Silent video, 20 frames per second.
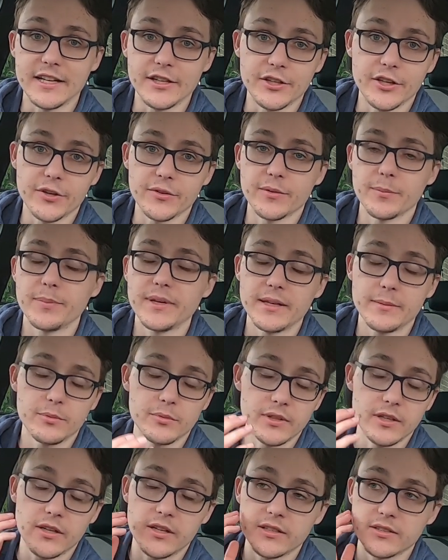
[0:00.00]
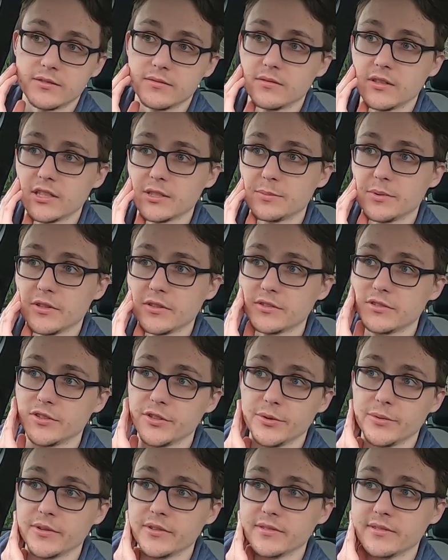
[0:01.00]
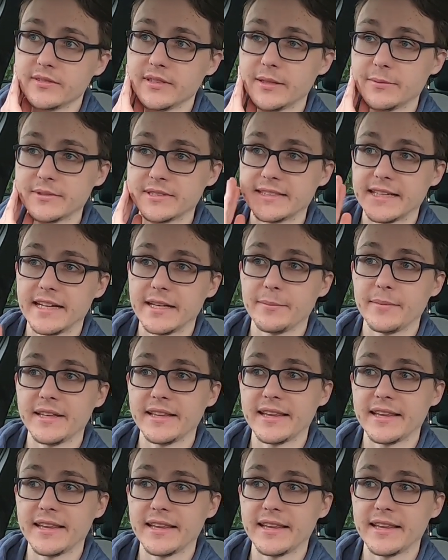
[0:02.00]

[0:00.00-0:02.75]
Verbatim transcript: You know, the people that I spoke to, and he was telling